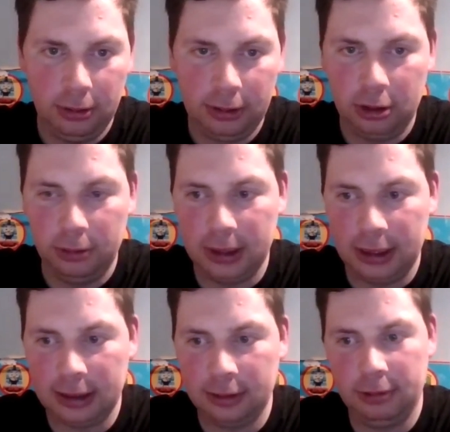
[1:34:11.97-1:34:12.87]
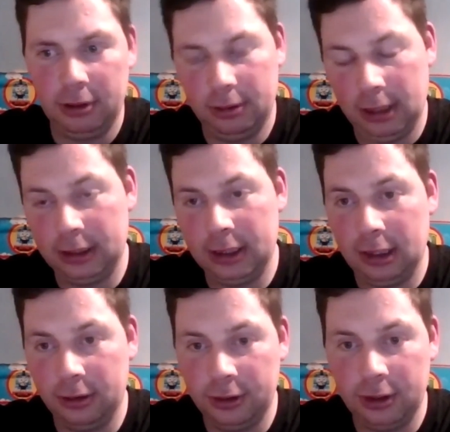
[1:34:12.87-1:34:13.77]
clubs like
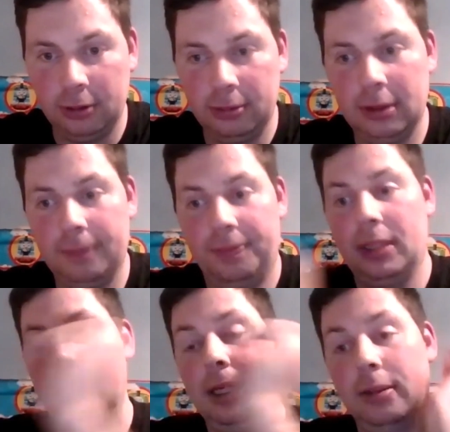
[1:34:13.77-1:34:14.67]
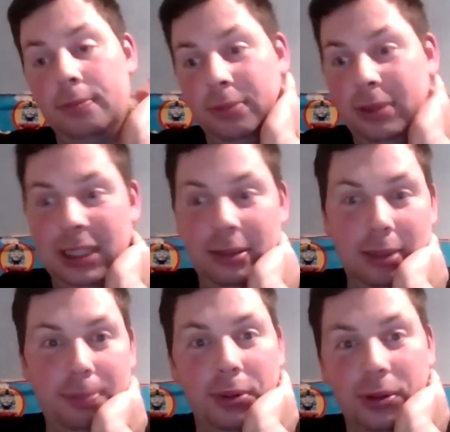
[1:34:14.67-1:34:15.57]
ourselves, and now teams
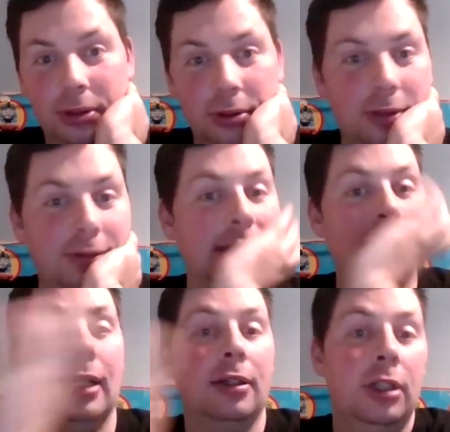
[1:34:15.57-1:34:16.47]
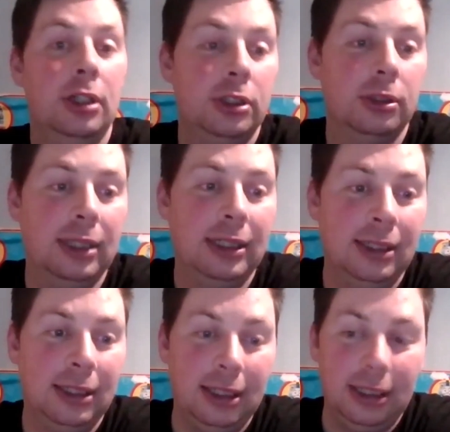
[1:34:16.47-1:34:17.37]
like Bucks and stuff like that. So
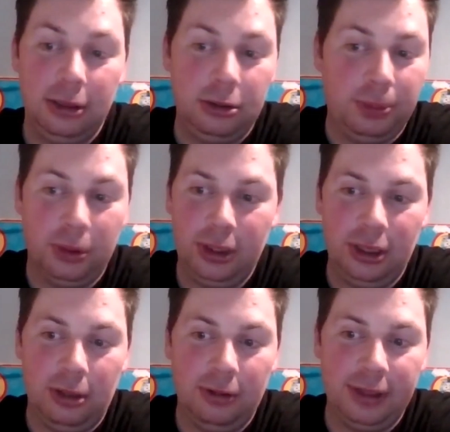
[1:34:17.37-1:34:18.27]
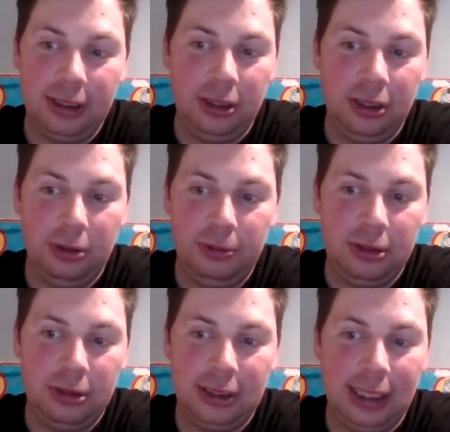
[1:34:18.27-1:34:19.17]
but I think
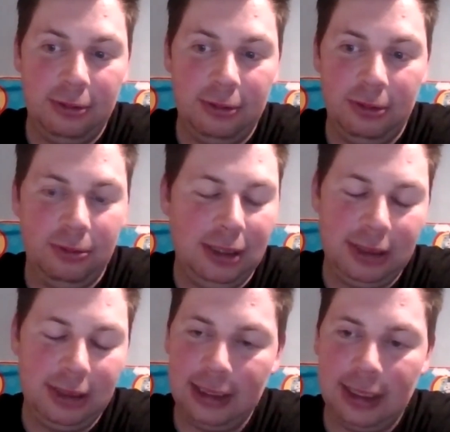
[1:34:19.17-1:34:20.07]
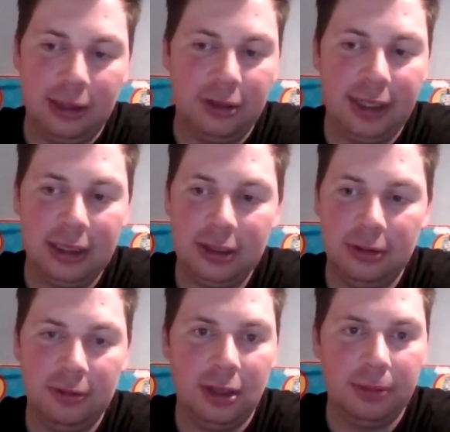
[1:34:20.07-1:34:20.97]
we tied down
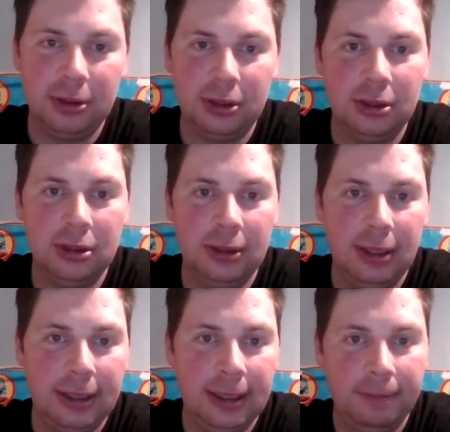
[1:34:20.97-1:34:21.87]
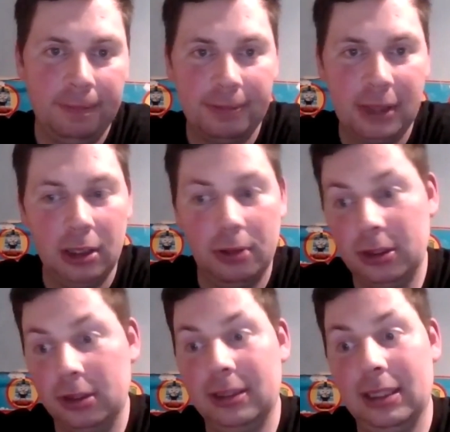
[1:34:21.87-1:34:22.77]
Gregson, Robinson, and to